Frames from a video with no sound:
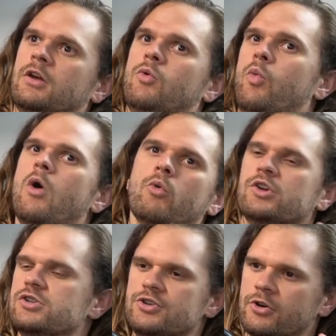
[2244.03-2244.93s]
What were
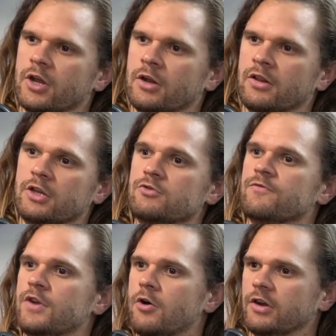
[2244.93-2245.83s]
you doing that you've
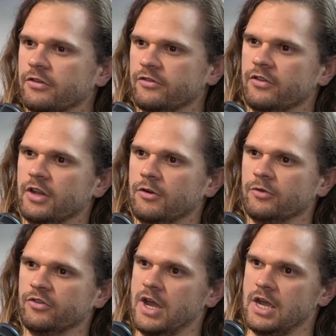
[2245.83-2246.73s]
noticed that it was
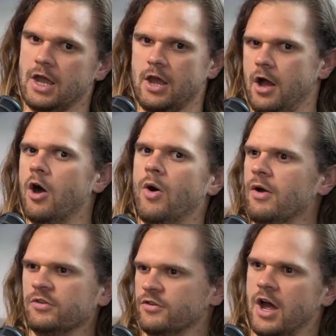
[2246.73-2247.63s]
like, oh, I
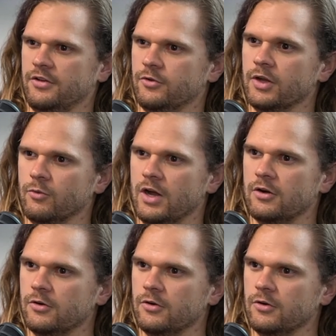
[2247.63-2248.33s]
was not doing well?